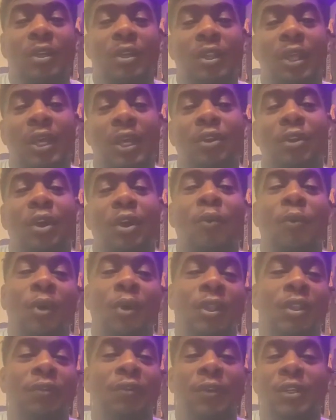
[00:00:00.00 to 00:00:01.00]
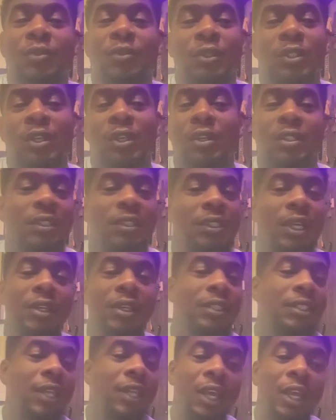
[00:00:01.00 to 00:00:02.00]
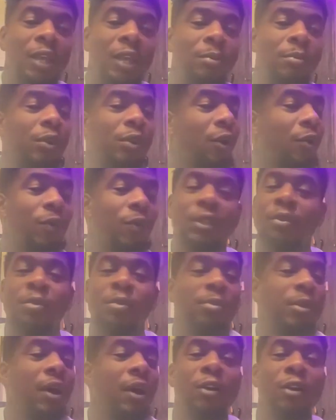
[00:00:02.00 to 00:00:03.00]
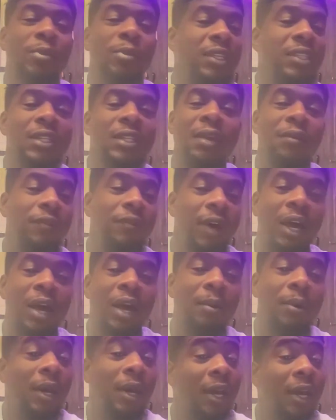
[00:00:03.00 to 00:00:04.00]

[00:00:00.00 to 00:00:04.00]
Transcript: Like, you don't want the first 3 songs to sound the same. You don't want them to be all to be the same vibe.